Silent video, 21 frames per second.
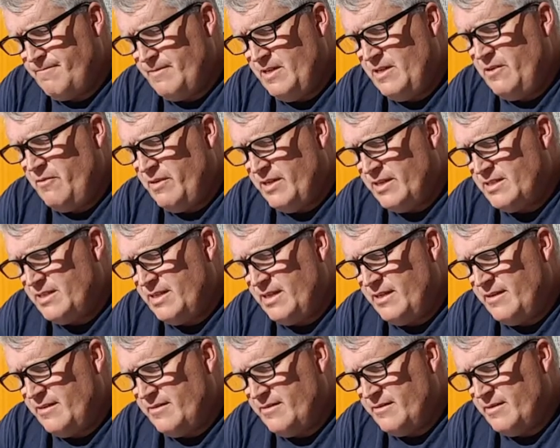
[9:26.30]

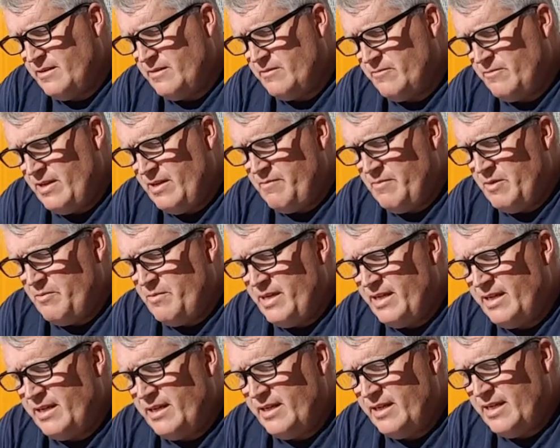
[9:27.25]
Interesting, they've been
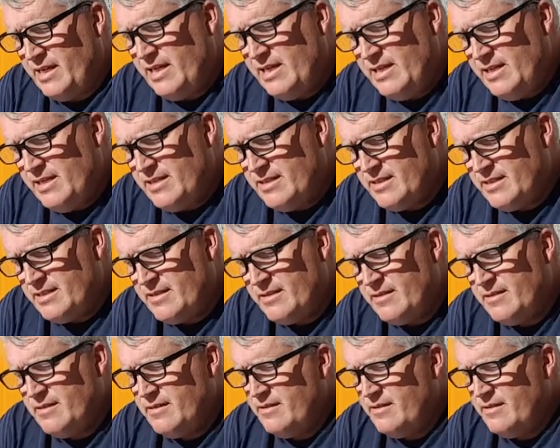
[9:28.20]
making keys